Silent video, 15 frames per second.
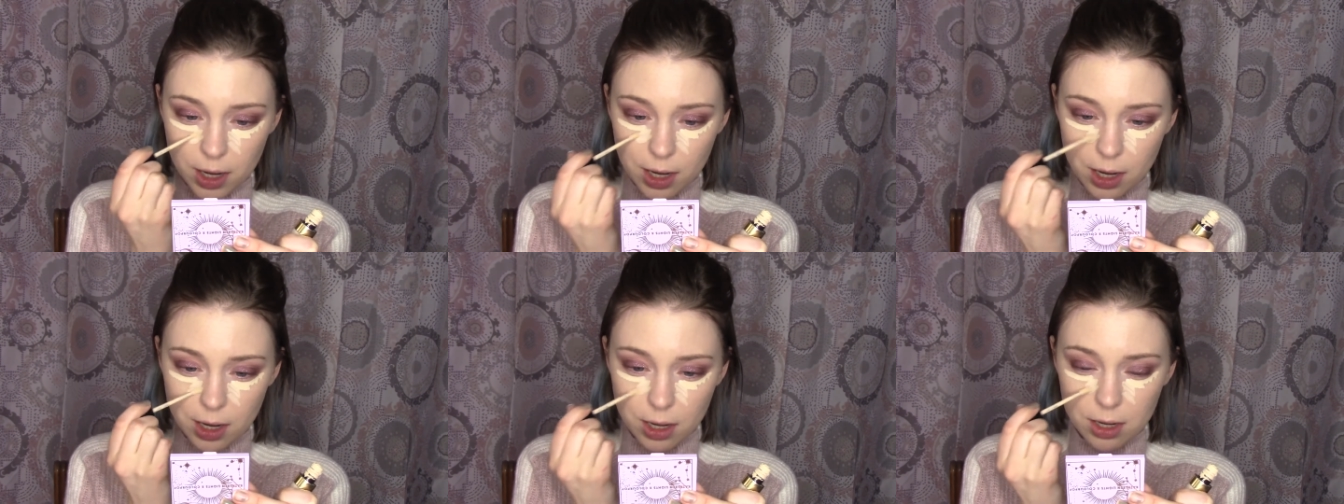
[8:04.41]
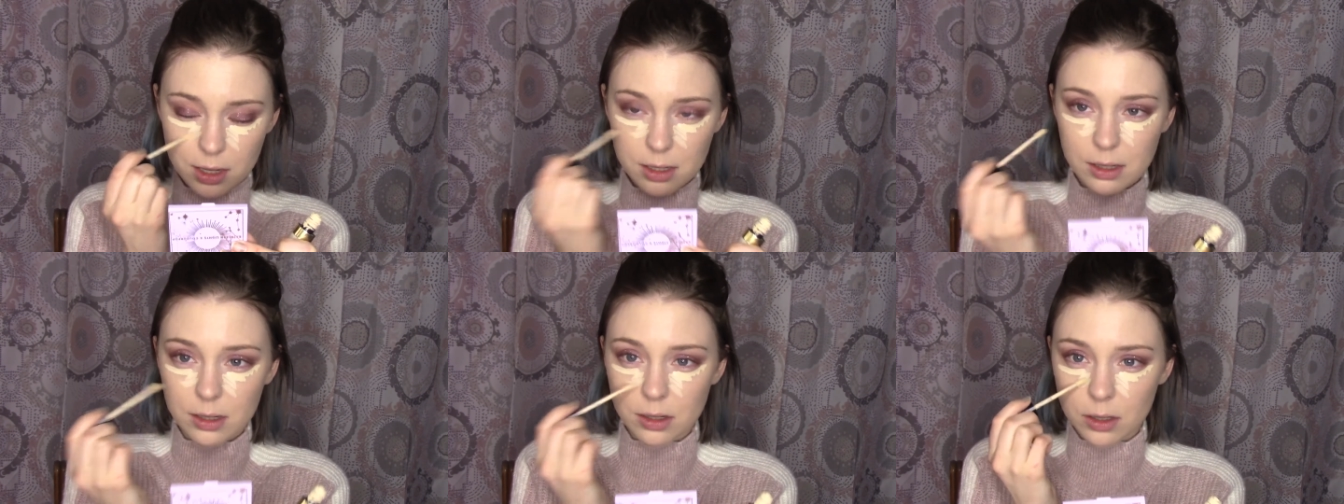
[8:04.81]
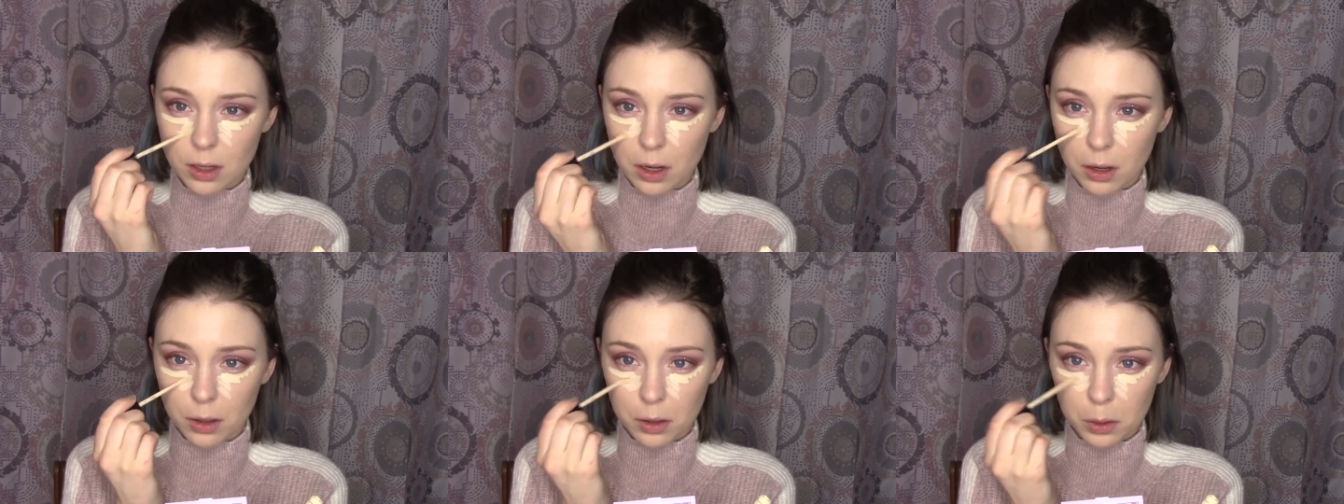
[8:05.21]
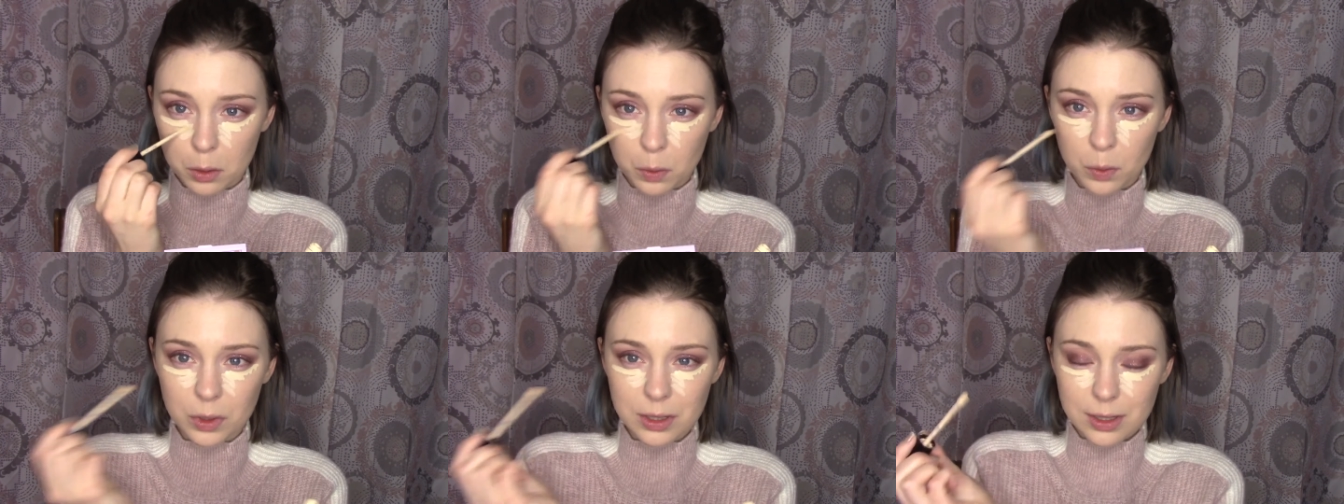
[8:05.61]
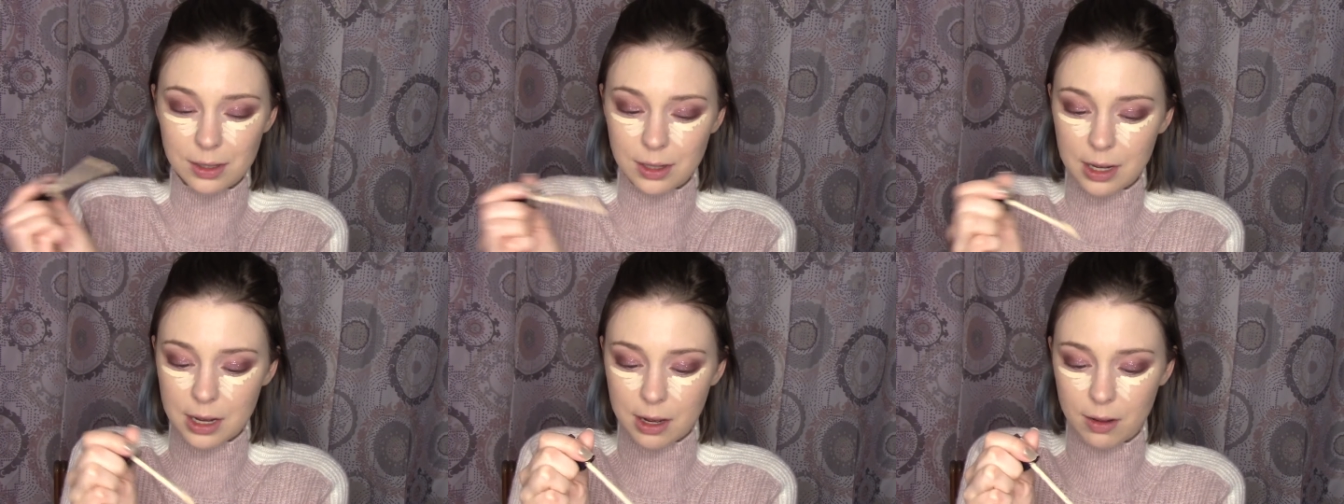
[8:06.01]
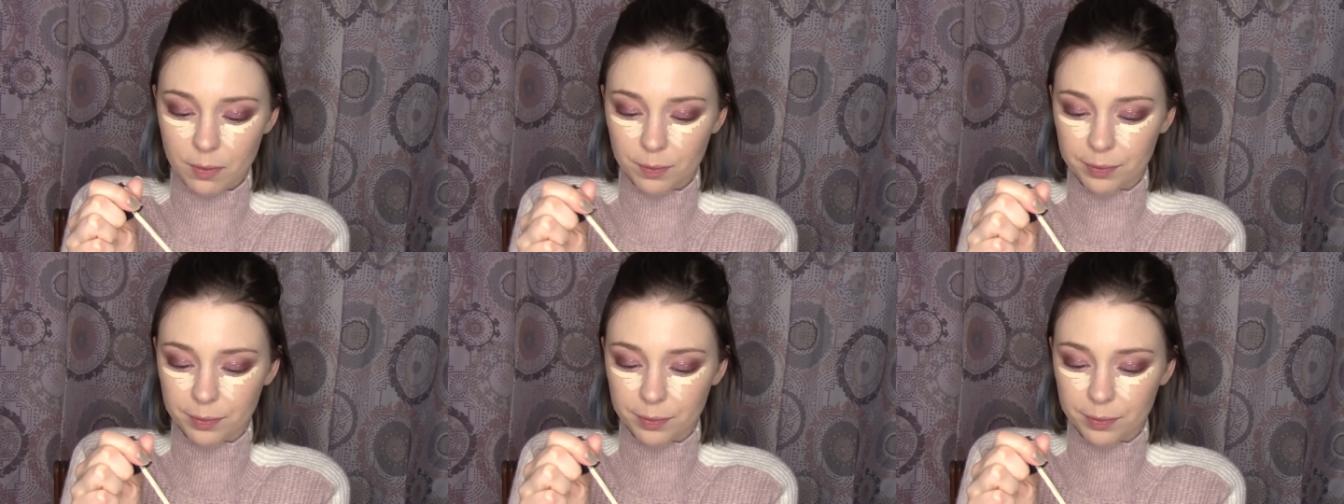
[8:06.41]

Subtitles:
eyes, so we'll see.